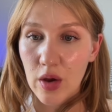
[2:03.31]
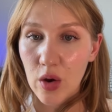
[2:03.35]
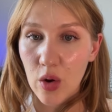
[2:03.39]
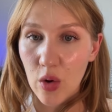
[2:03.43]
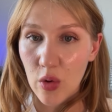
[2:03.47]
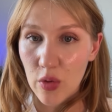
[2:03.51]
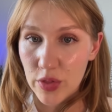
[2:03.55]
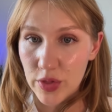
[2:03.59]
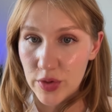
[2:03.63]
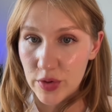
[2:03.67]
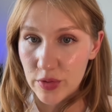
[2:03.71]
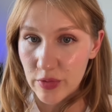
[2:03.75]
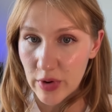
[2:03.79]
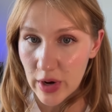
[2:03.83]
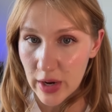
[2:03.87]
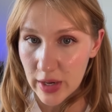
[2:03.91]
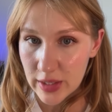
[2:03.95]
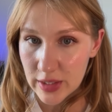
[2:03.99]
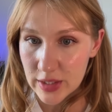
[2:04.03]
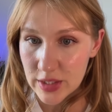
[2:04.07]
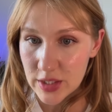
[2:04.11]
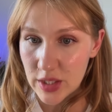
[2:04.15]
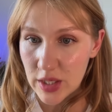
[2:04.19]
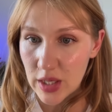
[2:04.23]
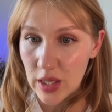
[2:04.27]
On the
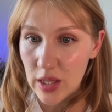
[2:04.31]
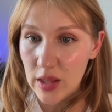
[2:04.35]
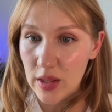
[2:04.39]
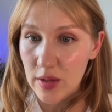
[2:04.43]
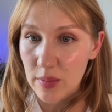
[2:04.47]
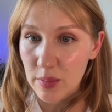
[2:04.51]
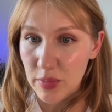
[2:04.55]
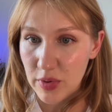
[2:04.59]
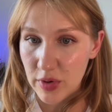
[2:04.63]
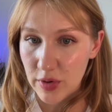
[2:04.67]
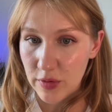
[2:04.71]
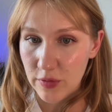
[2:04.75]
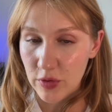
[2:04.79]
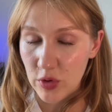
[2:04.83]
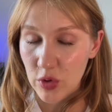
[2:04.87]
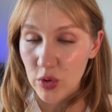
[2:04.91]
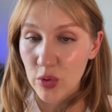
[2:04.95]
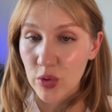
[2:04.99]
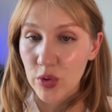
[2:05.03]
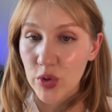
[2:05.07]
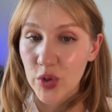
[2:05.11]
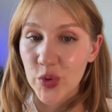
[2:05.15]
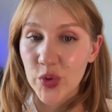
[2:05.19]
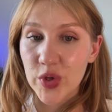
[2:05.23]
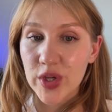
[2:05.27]
right, in the
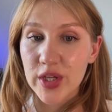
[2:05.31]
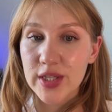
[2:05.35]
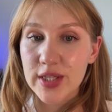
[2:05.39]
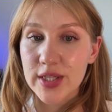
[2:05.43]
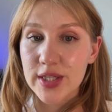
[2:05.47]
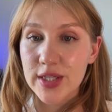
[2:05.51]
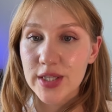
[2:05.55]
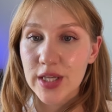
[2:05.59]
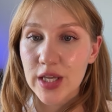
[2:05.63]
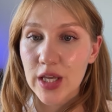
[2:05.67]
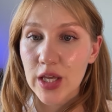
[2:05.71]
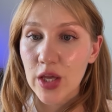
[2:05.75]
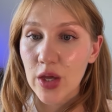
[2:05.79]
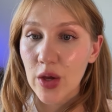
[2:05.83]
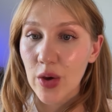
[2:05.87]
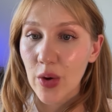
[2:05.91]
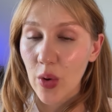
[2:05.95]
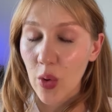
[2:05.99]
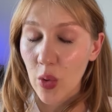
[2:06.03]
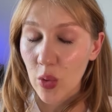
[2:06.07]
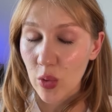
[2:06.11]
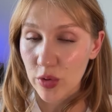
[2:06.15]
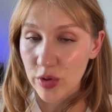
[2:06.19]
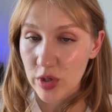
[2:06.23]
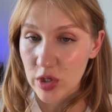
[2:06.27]
preview, you can see
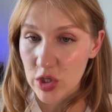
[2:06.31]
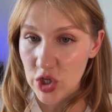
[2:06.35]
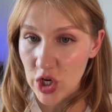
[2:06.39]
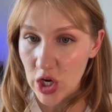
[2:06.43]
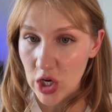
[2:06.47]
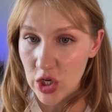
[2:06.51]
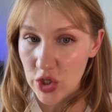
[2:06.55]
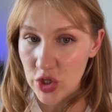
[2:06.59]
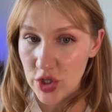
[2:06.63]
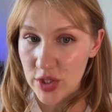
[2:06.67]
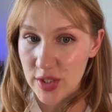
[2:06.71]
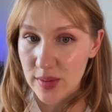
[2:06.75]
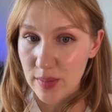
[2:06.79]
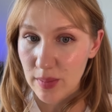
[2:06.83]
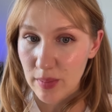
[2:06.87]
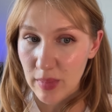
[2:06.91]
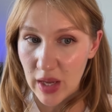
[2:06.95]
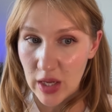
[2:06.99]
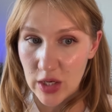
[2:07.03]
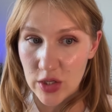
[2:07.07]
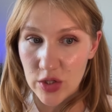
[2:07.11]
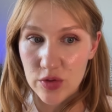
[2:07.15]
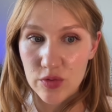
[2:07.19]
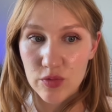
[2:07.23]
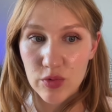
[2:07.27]
all the changes
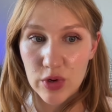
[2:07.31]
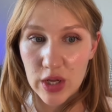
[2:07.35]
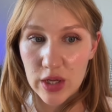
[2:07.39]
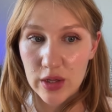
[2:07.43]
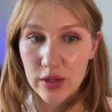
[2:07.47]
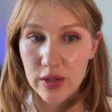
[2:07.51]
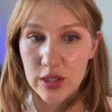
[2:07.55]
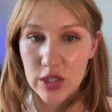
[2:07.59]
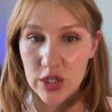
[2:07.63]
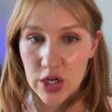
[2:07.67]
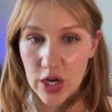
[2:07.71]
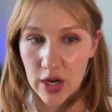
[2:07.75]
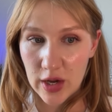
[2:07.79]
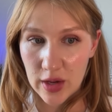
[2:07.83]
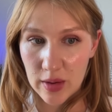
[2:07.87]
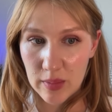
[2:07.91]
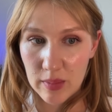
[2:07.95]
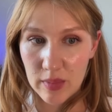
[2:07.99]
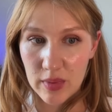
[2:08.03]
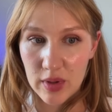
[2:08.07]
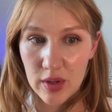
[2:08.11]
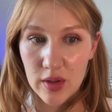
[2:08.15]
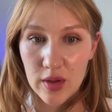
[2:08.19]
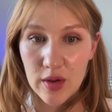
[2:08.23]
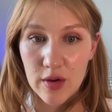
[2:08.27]
made in real time.
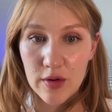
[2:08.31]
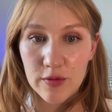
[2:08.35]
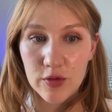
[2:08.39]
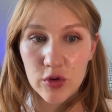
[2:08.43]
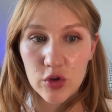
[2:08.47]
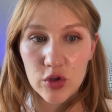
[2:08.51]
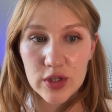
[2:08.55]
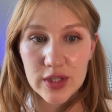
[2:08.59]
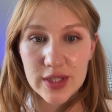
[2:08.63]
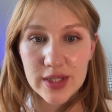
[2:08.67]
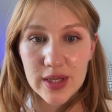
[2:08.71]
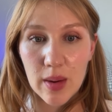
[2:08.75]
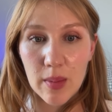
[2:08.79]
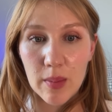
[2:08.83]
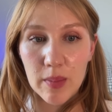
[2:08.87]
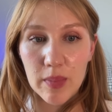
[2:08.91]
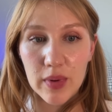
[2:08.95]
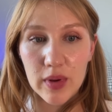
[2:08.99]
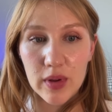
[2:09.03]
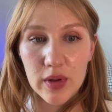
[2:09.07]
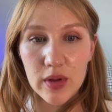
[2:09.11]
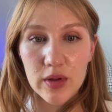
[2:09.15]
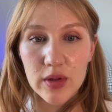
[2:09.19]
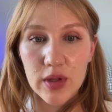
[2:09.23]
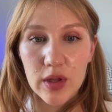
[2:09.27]
For
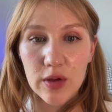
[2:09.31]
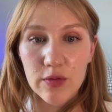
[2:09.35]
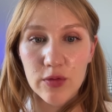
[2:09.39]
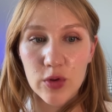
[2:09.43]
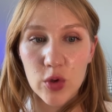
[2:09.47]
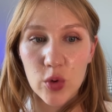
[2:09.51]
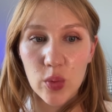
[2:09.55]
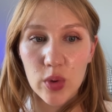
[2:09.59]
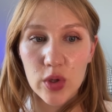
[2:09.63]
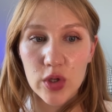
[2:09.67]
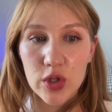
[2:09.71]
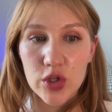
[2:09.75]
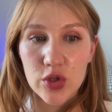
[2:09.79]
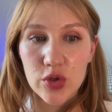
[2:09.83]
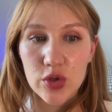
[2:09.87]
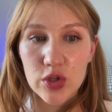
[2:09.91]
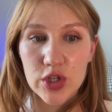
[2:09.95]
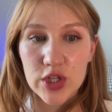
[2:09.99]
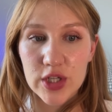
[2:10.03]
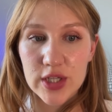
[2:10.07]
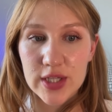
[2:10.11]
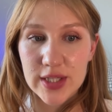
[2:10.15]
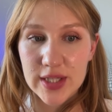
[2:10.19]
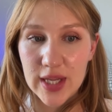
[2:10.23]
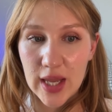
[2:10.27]
example, if you want to
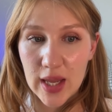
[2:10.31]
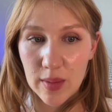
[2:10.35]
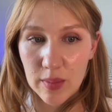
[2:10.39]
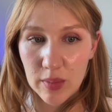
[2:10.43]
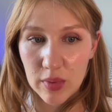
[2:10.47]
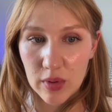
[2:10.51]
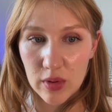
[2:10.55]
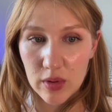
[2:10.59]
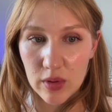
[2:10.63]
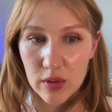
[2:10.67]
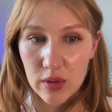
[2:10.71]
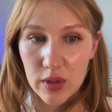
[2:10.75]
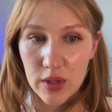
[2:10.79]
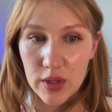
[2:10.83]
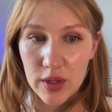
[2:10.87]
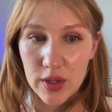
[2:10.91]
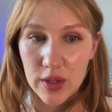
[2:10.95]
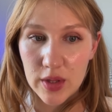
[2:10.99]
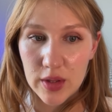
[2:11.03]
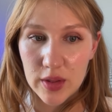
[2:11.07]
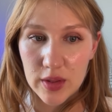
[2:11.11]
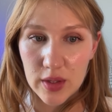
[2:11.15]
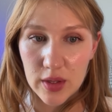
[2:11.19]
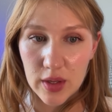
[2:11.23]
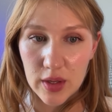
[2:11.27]
disable
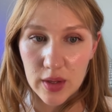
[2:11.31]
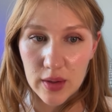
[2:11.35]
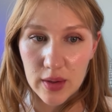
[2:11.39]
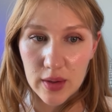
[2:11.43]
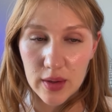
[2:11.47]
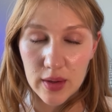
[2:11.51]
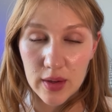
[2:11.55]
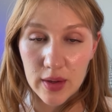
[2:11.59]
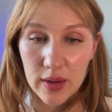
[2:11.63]
the